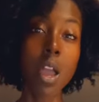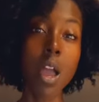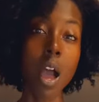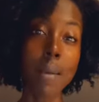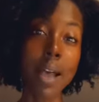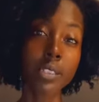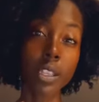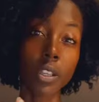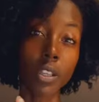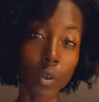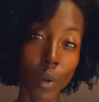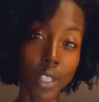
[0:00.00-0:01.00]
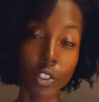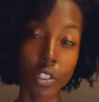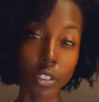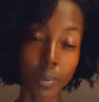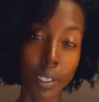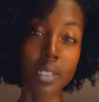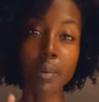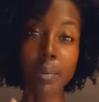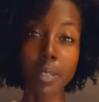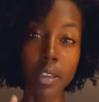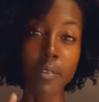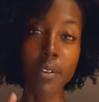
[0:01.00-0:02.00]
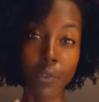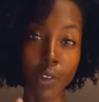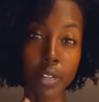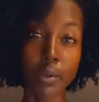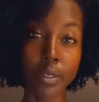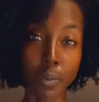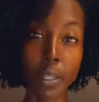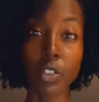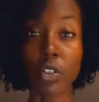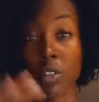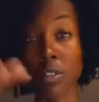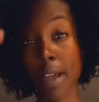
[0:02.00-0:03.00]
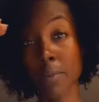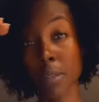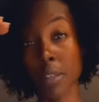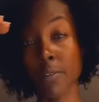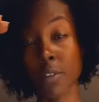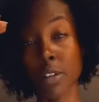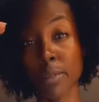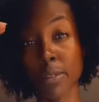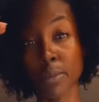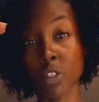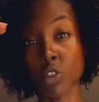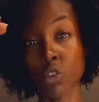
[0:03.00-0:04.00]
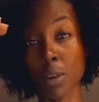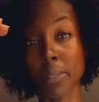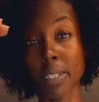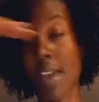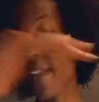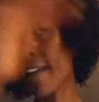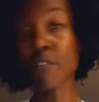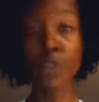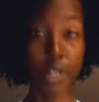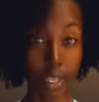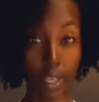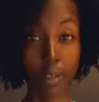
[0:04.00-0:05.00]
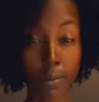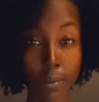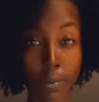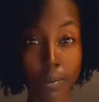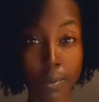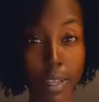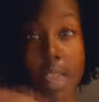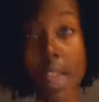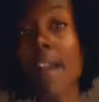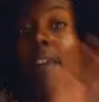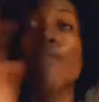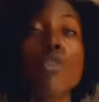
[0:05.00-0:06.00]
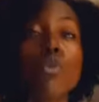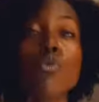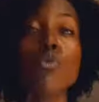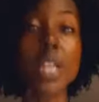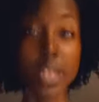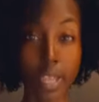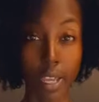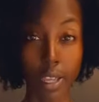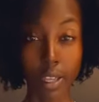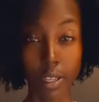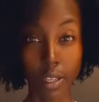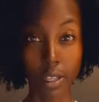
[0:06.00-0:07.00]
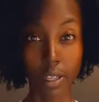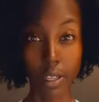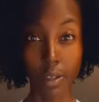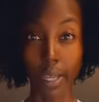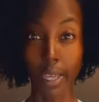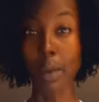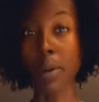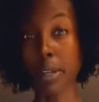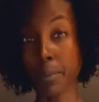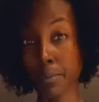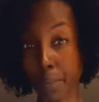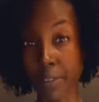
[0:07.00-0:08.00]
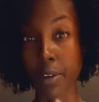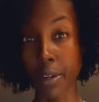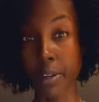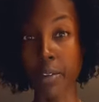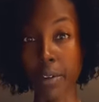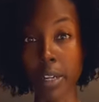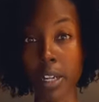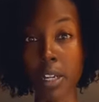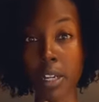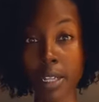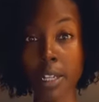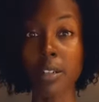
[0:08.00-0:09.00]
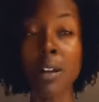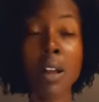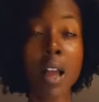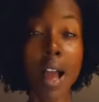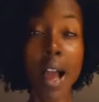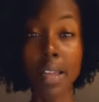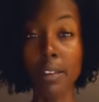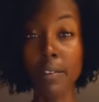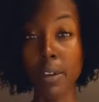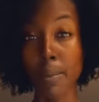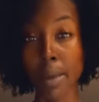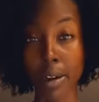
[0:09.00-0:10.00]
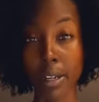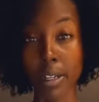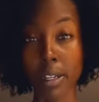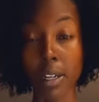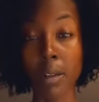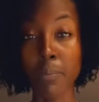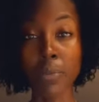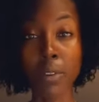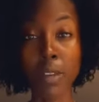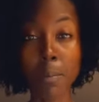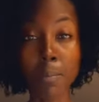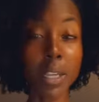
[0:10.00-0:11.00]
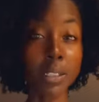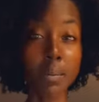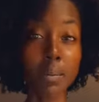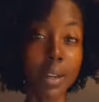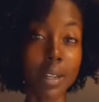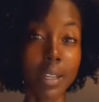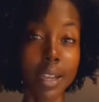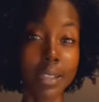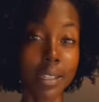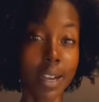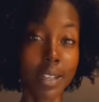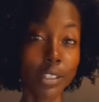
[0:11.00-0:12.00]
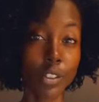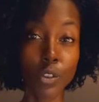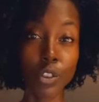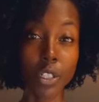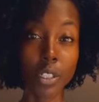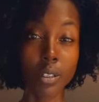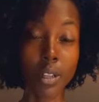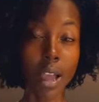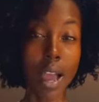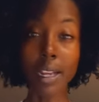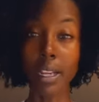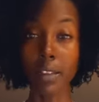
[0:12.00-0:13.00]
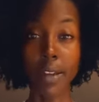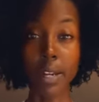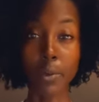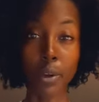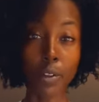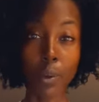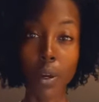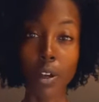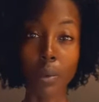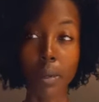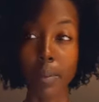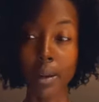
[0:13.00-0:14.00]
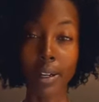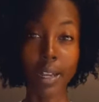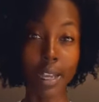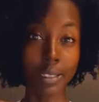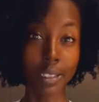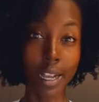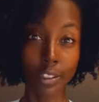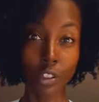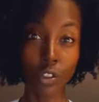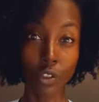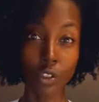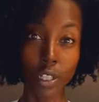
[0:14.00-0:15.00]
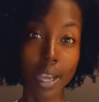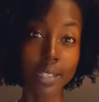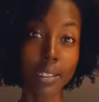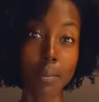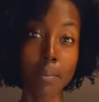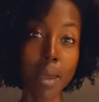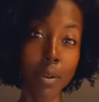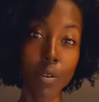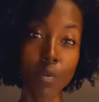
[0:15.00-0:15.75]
I'm asking you the questions because I believe in freedom of speech. I believe freedom of speech trumps everything. Everything. Okay, I want to be very, very clear. I live in America because America has a constitution. I could live anywhere in the world, but America has a constitution, it has amendment